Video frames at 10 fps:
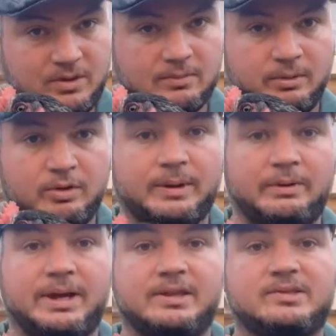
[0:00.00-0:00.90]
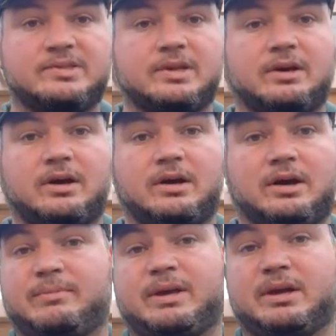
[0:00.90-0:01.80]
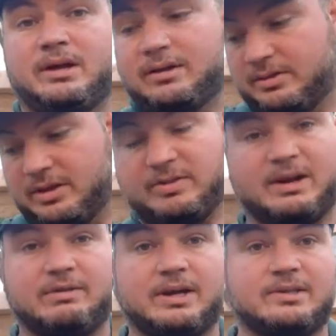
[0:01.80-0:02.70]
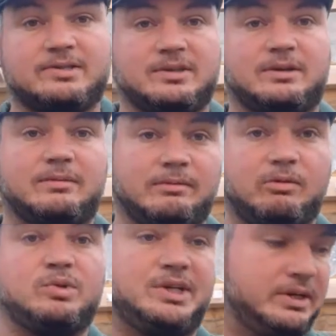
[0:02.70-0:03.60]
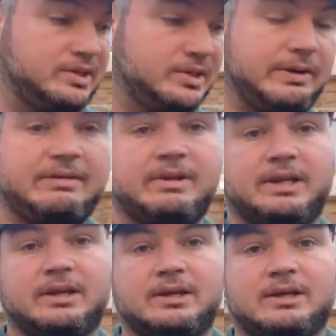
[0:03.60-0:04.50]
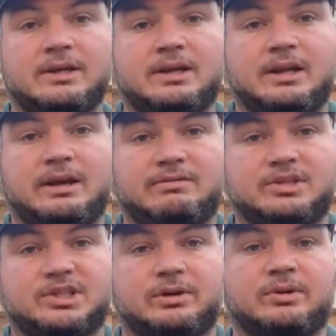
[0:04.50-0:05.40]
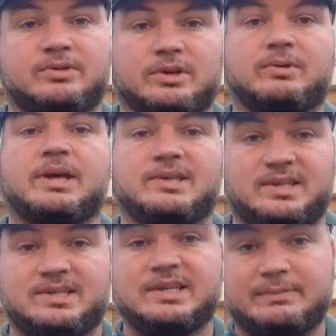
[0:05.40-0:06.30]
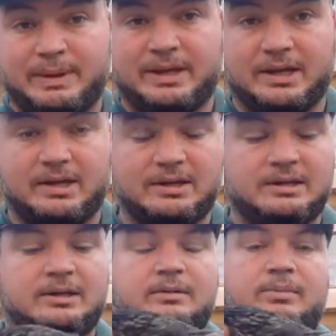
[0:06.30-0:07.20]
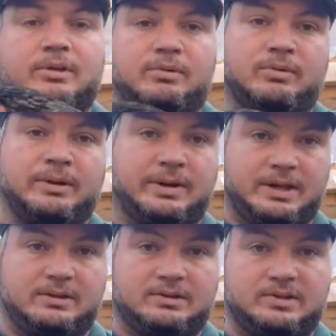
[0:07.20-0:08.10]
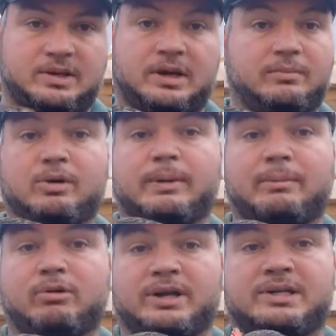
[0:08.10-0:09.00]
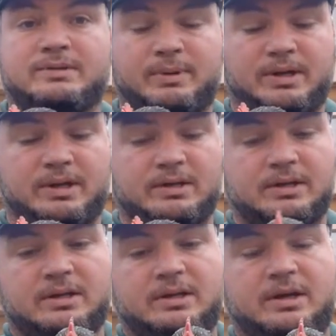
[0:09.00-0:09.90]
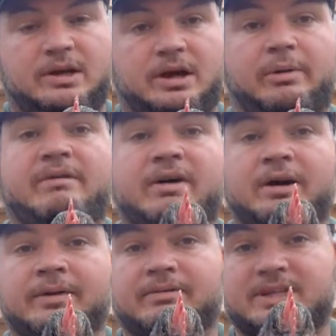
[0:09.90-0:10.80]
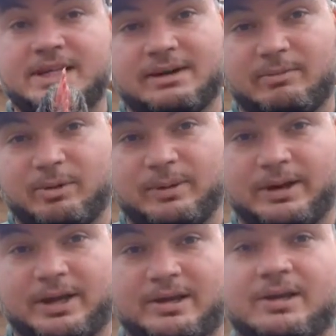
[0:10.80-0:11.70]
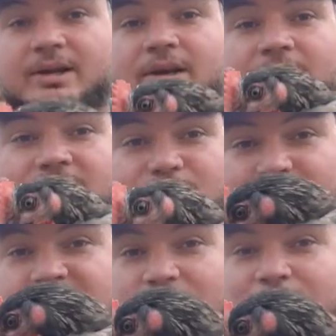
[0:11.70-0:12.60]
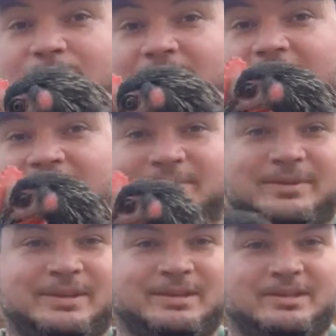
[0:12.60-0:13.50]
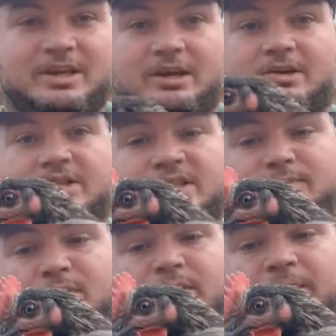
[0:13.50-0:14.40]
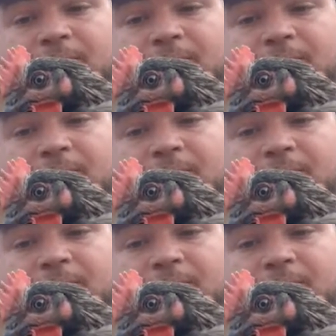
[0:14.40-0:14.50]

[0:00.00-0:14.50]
Bluebell hens are bigger than the other hens. Unfortunately, I just don't have any left to show you. So yes, this is bigger, but the bluebell hens, bluebell breed is bigger. However, if I did have a bluebell hen, this would still be bigger because it's a boy.